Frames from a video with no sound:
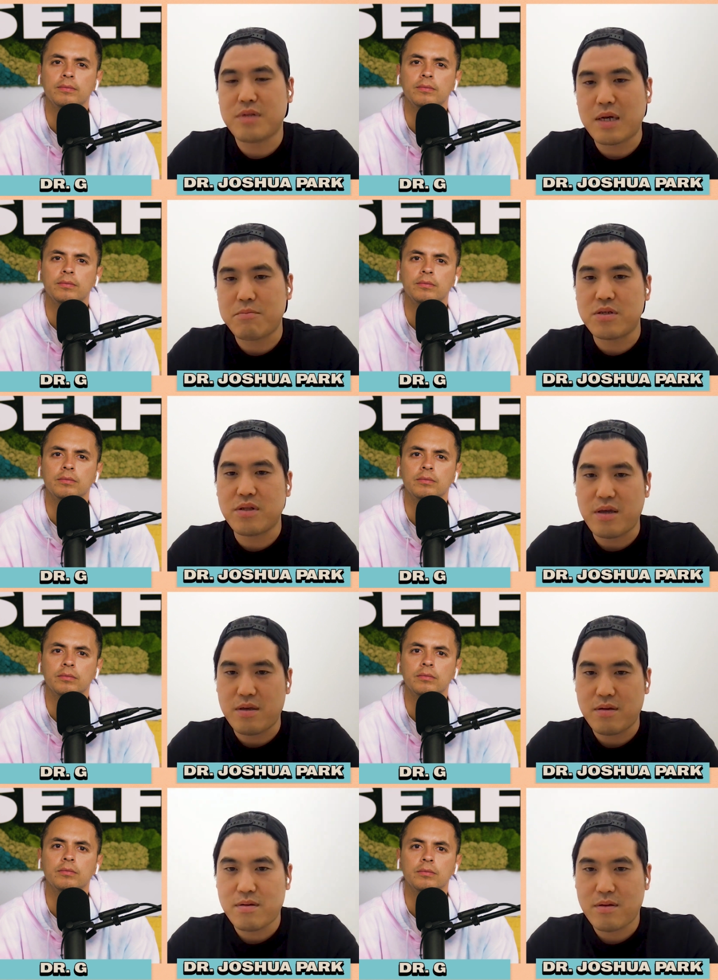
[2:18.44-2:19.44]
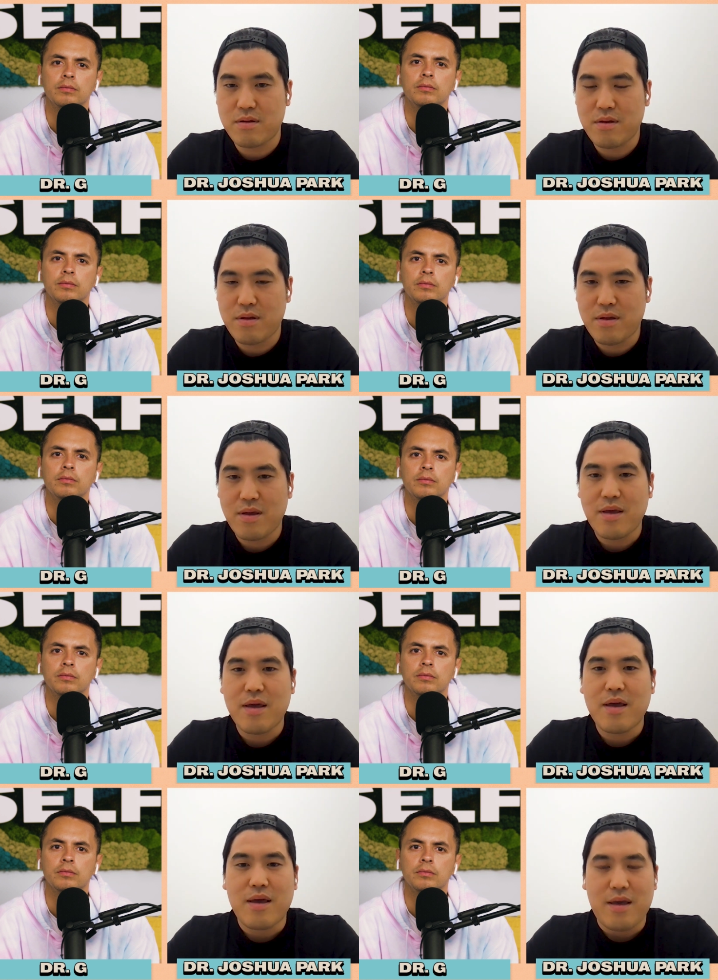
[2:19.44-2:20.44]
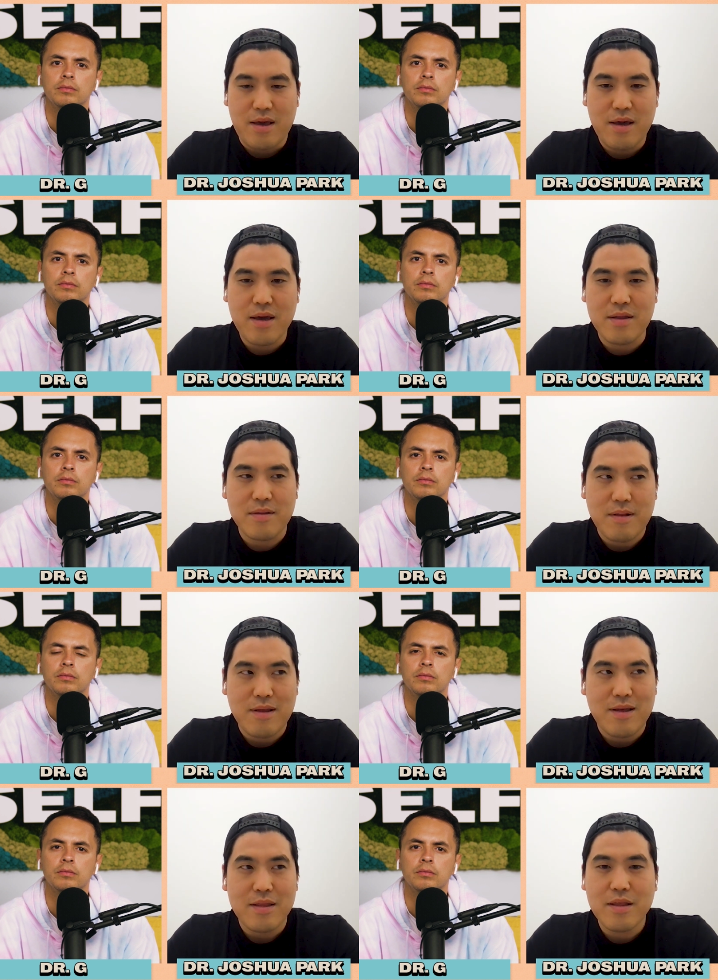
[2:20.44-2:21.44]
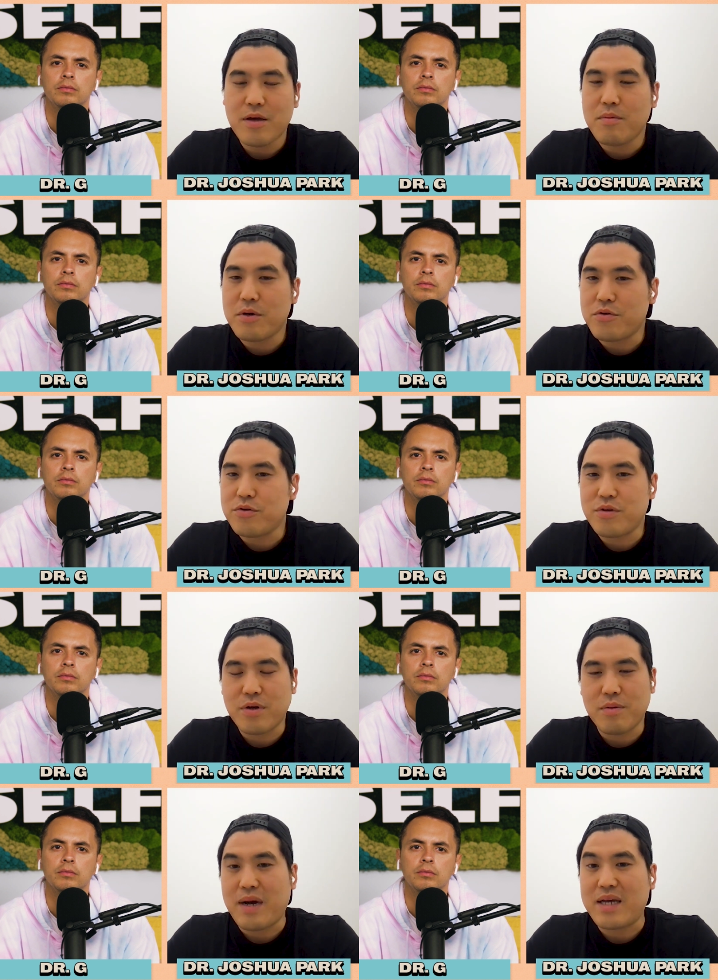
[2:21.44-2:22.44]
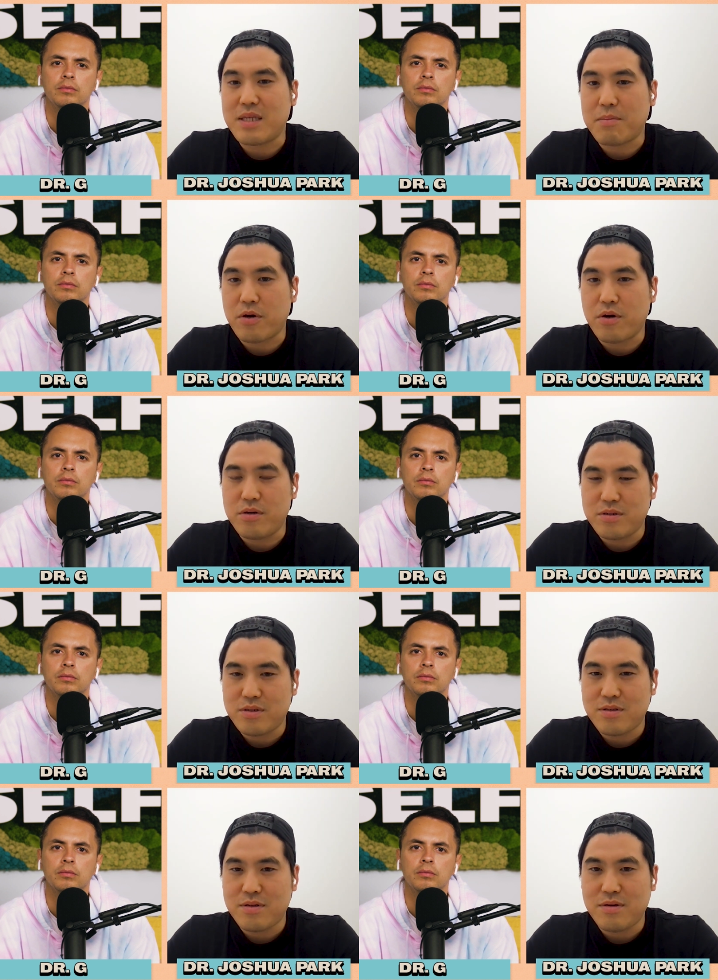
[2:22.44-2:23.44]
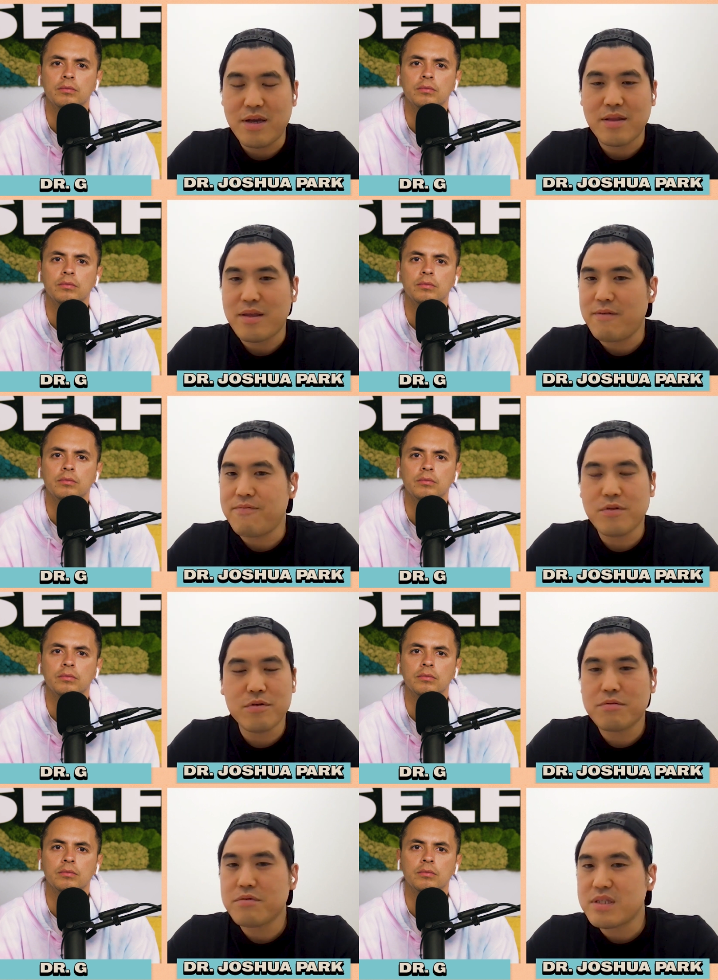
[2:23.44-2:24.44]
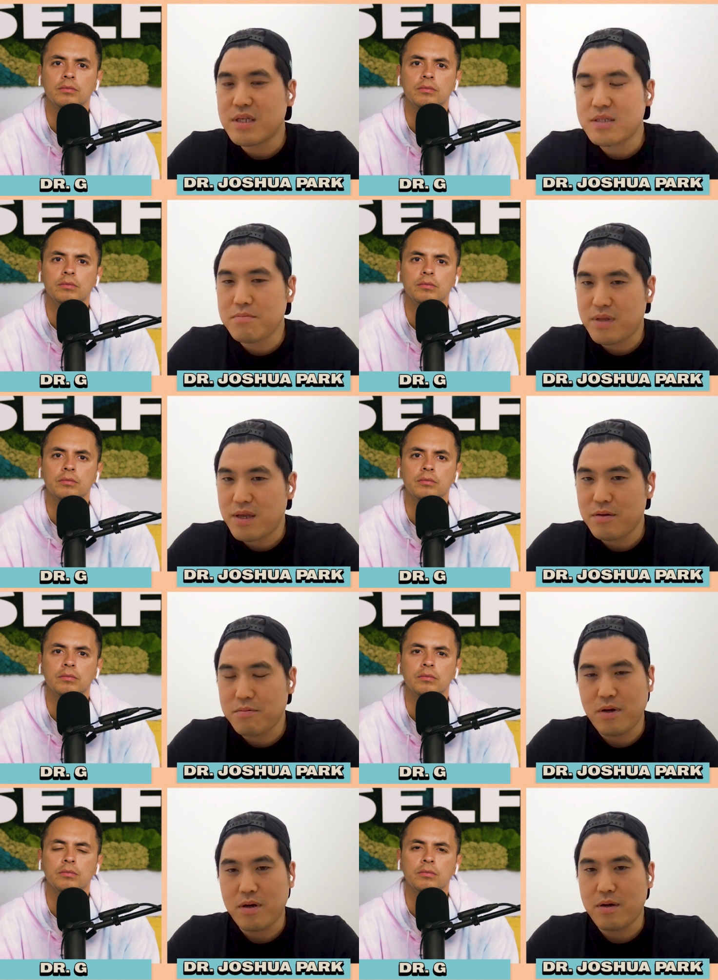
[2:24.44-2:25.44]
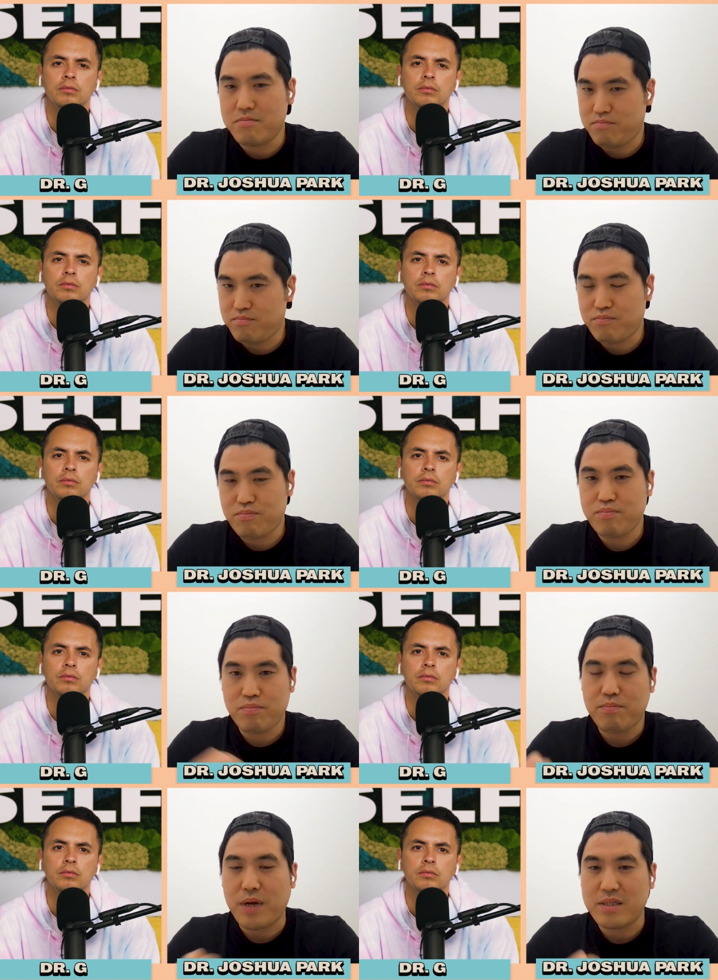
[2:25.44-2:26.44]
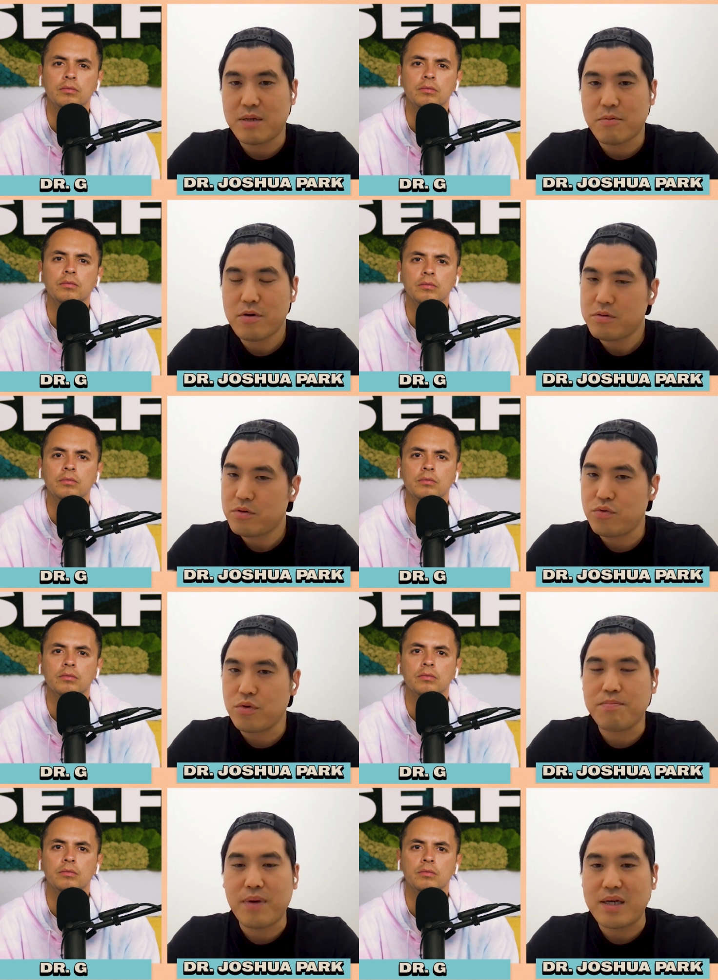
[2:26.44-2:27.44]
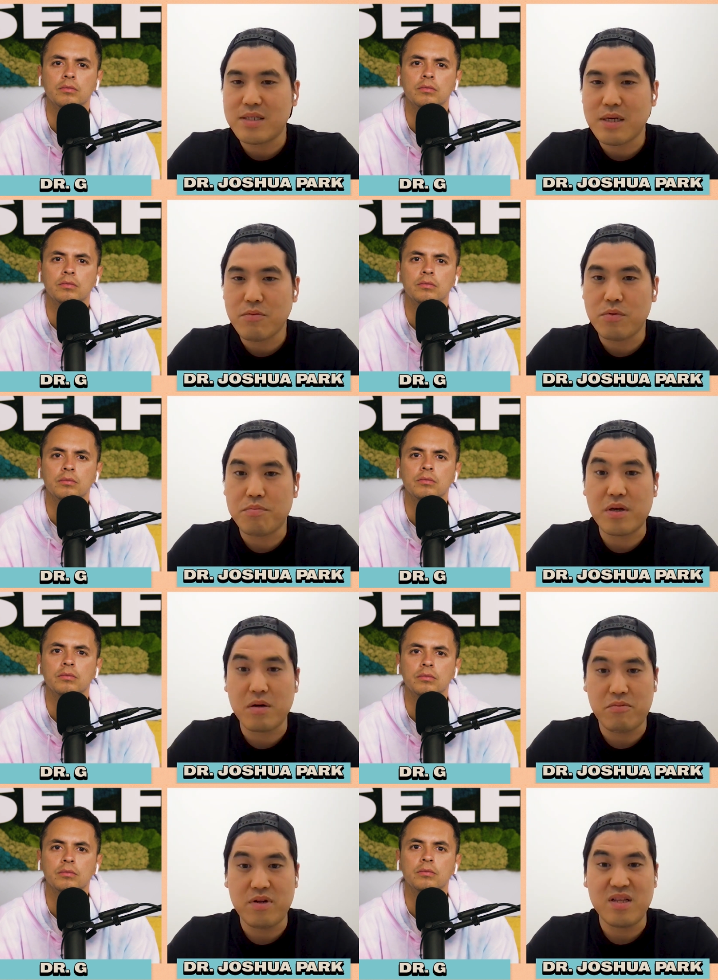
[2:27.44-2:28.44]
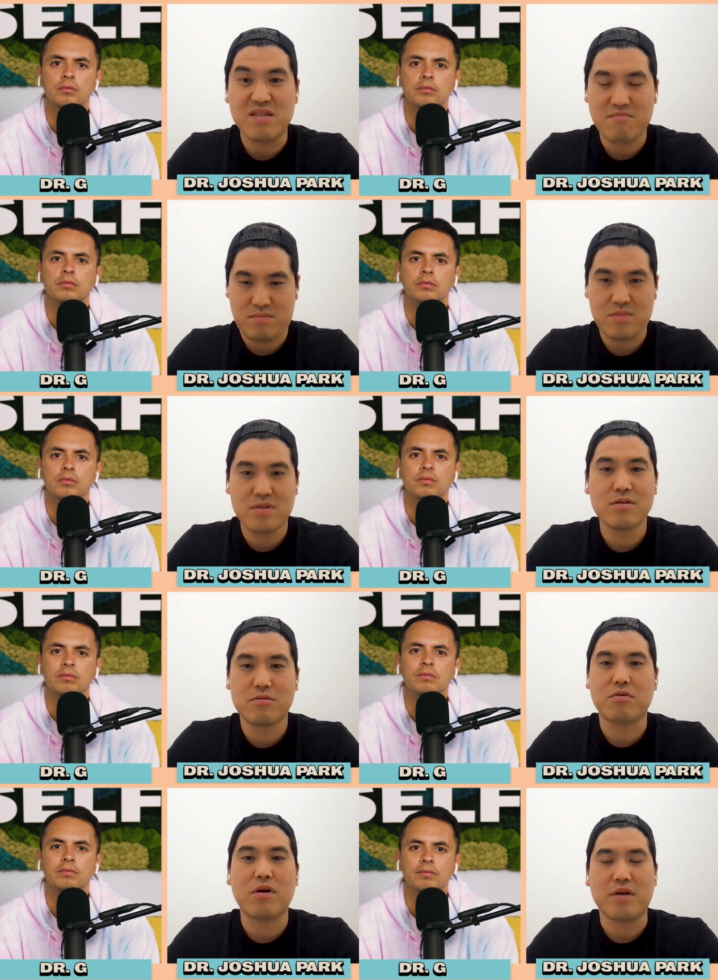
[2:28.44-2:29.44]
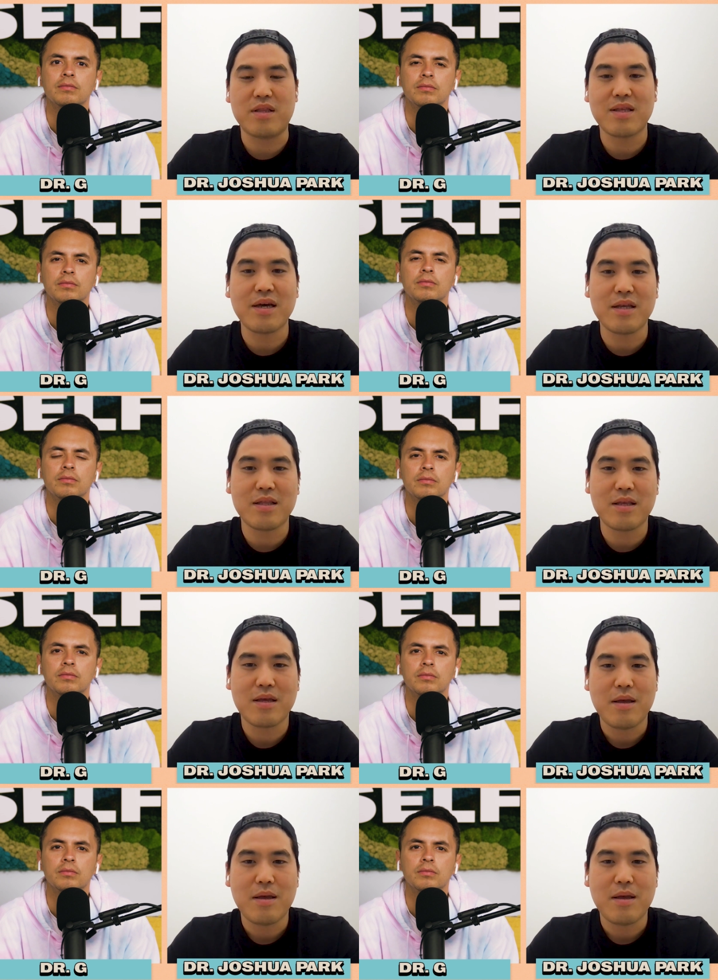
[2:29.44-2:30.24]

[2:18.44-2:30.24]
Speaker 1: times a day. And think about you're doing a bicep curls, right? If you do three sets of 10 above bicep curl, your bicep will become really strong and tight.